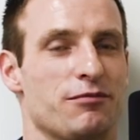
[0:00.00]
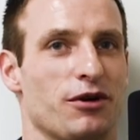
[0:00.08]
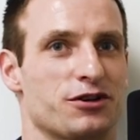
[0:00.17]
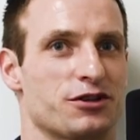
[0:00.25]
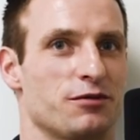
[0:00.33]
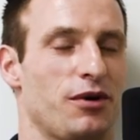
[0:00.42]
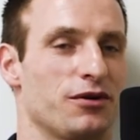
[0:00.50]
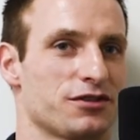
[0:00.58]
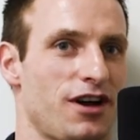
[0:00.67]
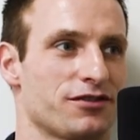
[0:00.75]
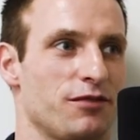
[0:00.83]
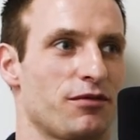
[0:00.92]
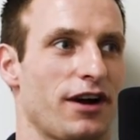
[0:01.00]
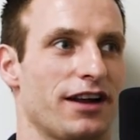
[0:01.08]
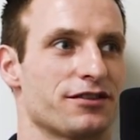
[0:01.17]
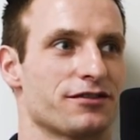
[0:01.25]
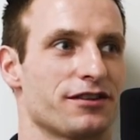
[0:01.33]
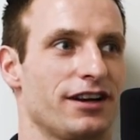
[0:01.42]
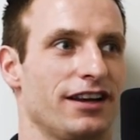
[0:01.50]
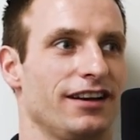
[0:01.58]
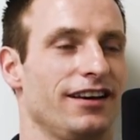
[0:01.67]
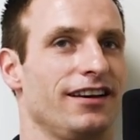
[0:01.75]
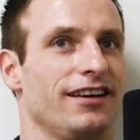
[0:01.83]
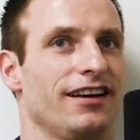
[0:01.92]
they purchased a post office on Brant
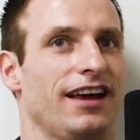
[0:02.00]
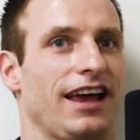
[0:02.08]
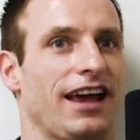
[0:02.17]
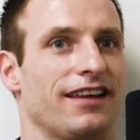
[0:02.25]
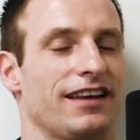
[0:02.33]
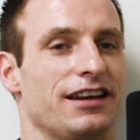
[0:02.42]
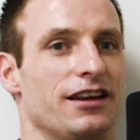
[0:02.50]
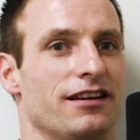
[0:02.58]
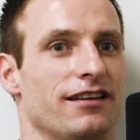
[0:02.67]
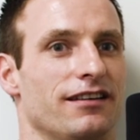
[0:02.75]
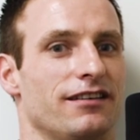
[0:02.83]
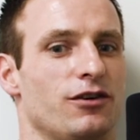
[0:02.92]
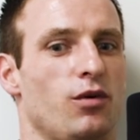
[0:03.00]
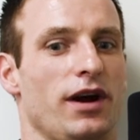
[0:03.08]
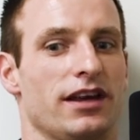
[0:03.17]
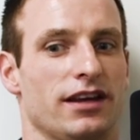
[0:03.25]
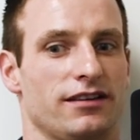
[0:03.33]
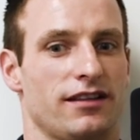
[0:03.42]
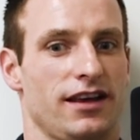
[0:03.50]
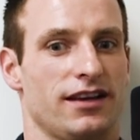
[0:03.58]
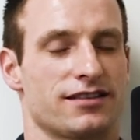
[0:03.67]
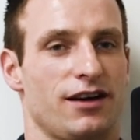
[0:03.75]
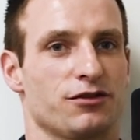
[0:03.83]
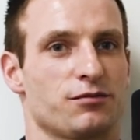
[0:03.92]
Street, and they didn't quite get to
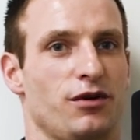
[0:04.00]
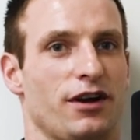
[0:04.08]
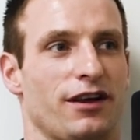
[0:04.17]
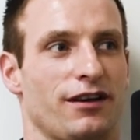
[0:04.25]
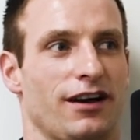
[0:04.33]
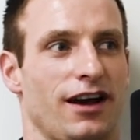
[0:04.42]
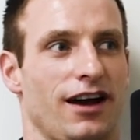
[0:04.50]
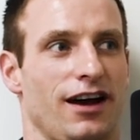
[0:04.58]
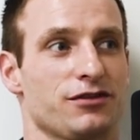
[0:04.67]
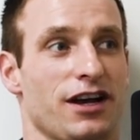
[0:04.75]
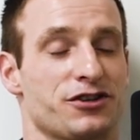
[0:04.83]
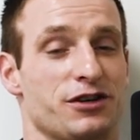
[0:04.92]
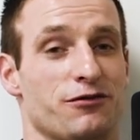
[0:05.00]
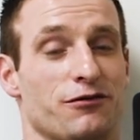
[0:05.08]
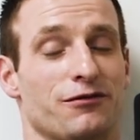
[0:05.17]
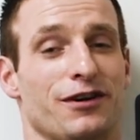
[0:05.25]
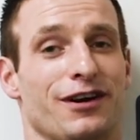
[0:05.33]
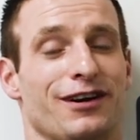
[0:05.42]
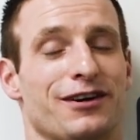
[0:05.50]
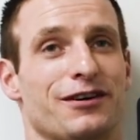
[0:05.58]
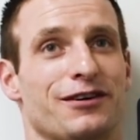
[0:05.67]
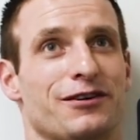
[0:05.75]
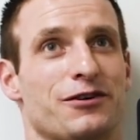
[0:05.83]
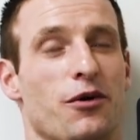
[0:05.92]
this. And I was putting, uh, I was actually
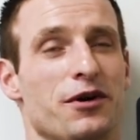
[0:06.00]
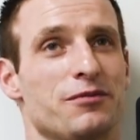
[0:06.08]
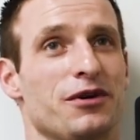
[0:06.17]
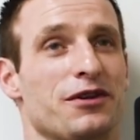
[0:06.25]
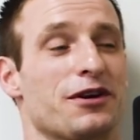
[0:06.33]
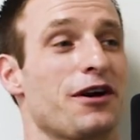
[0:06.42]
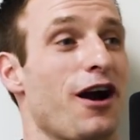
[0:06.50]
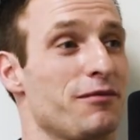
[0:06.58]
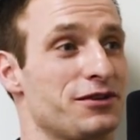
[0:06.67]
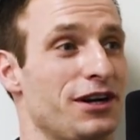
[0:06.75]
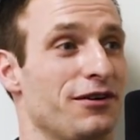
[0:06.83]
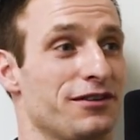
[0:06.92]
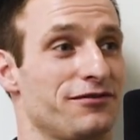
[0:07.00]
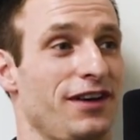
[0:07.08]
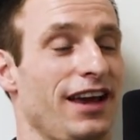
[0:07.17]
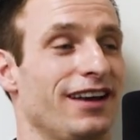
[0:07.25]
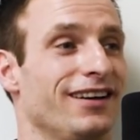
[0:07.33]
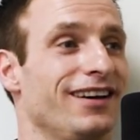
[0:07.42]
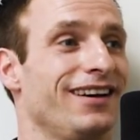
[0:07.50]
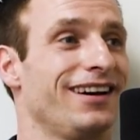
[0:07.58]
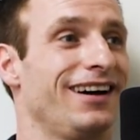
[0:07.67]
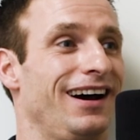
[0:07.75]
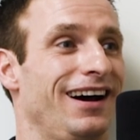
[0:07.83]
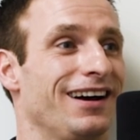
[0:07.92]
going to put the garbage out. It's fate.
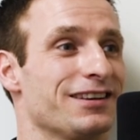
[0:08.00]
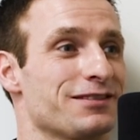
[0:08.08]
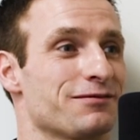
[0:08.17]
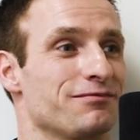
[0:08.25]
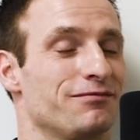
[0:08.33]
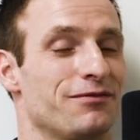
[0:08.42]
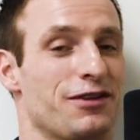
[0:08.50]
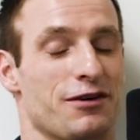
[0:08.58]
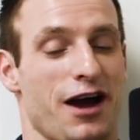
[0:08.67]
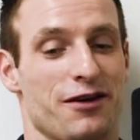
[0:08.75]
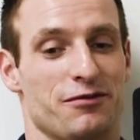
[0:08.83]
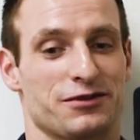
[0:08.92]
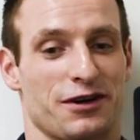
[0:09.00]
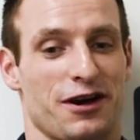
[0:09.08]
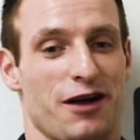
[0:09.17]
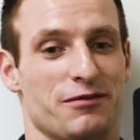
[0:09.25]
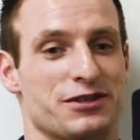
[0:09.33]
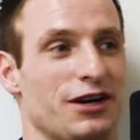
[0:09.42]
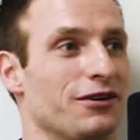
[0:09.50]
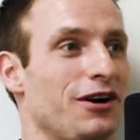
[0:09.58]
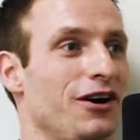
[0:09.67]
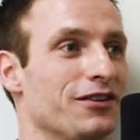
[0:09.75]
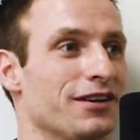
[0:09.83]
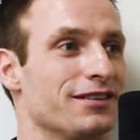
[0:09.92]
Uh, the guy who puts our garbage
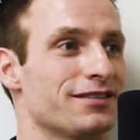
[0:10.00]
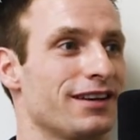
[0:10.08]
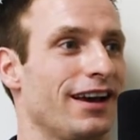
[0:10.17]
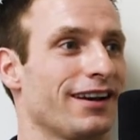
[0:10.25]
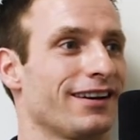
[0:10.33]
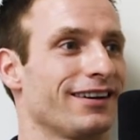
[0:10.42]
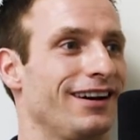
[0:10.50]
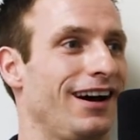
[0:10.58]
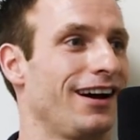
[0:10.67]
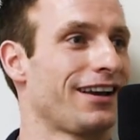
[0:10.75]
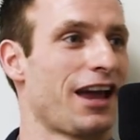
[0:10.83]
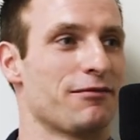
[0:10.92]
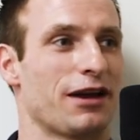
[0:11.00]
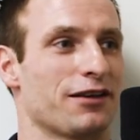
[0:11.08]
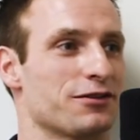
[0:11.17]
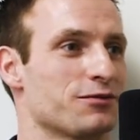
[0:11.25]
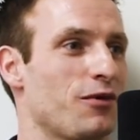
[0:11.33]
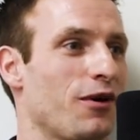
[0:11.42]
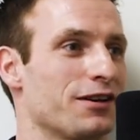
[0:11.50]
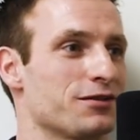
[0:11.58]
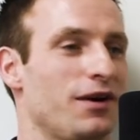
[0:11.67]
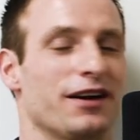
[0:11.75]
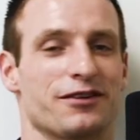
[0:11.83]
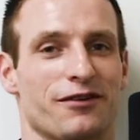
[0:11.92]
out called in sick. Uh, can't make it this
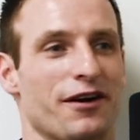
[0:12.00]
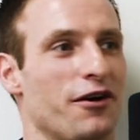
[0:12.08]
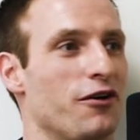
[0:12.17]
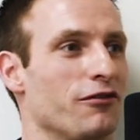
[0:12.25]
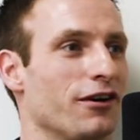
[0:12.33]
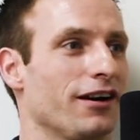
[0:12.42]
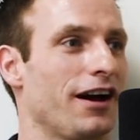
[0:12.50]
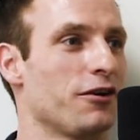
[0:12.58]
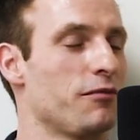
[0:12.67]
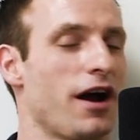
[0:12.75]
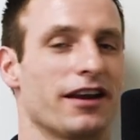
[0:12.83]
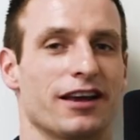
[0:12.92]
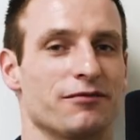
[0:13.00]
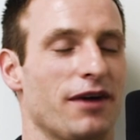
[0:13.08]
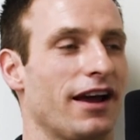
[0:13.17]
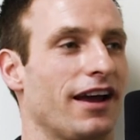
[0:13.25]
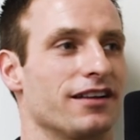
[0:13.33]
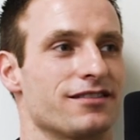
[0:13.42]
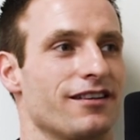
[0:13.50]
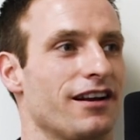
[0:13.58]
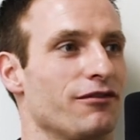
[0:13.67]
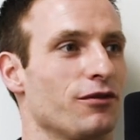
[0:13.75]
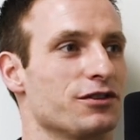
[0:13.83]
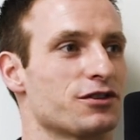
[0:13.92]
morning, so I had to run over. I don't mind getting my hands
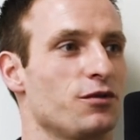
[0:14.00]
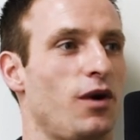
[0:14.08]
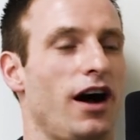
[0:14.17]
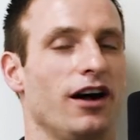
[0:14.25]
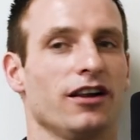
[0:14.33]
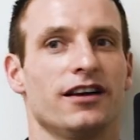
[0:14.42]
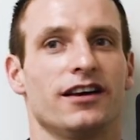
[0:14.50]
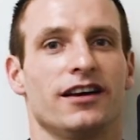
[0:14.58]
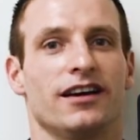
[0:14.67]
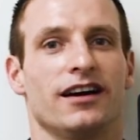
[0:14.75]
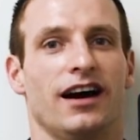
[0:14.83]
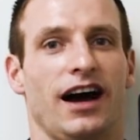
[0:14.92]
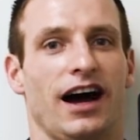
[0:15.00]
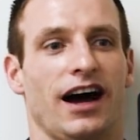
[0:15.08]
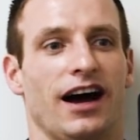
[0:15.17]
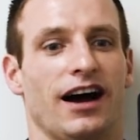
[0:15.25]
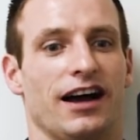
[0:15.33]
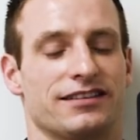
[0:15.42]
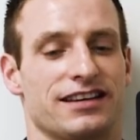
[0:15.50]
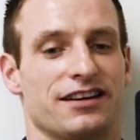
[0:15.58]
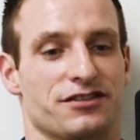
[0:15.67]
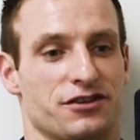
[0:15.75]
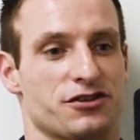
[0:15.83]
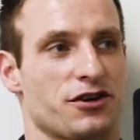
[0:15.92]
dirty mm-hmm. once in a while. Uh, I
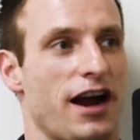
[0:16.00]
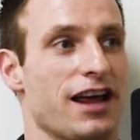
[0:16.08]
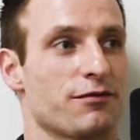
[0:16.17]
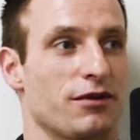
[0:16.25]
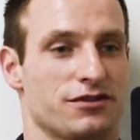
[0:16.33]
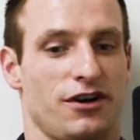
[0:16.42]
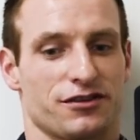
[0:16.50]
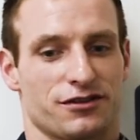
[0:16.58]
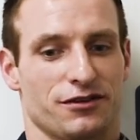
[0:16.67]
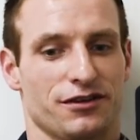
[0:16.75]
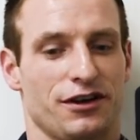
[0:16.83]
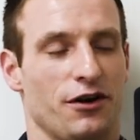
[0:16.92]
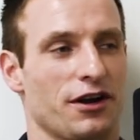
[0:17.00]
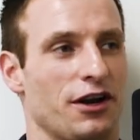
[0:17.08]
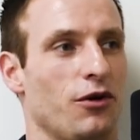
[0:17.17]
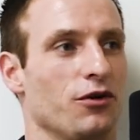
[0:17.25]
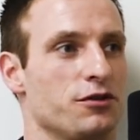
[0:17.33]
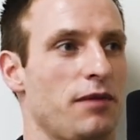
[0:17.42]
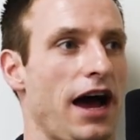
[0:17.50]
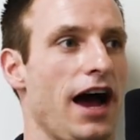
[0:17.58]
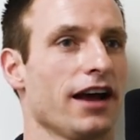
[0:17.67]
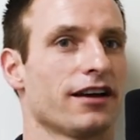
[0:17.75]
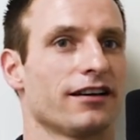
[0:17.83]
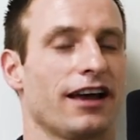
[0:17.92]
see it as a strength, but it's also, you know, it can hold you
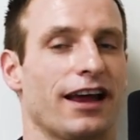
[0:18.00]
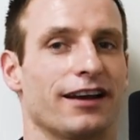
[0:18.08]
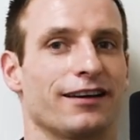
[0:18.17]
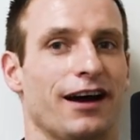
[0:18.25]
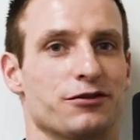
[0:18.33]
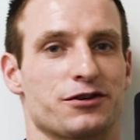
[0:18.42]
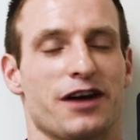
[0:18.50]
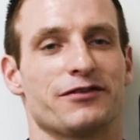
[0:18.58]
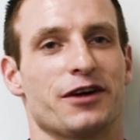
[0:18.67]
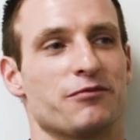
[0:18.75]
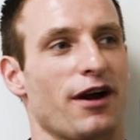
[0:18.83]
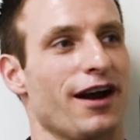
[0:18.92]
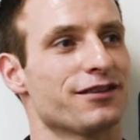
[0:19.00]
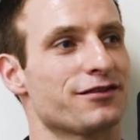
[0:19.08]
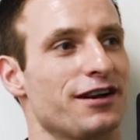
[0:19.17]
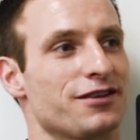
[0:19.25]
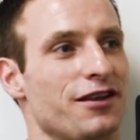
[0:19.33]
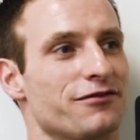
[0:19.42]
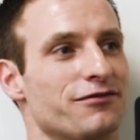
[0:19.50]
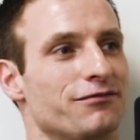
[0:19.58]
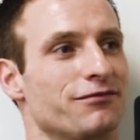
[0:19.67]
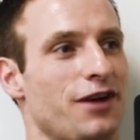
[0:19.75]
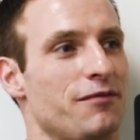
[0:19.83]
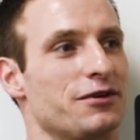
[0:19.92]
back. And I was driving down Brant Street. I saw
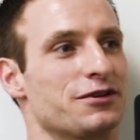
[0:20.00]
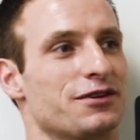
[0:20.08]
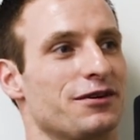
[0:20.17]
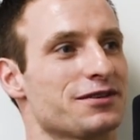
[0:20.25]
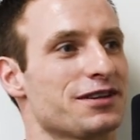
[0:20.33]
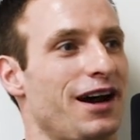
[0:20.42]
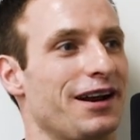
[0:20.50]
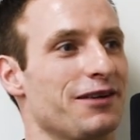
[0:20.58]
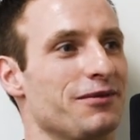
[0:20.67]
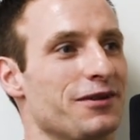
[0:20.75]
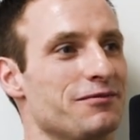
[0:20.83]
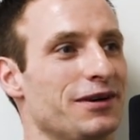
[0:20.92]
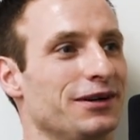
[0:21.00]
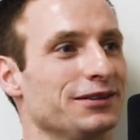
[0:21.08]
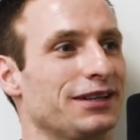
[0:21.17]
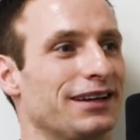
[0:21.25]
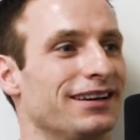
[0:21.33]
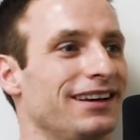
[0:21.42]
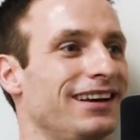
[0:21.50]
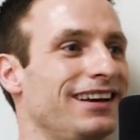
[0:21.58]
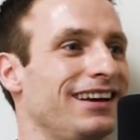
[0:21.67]
the coming soon sign up on the building,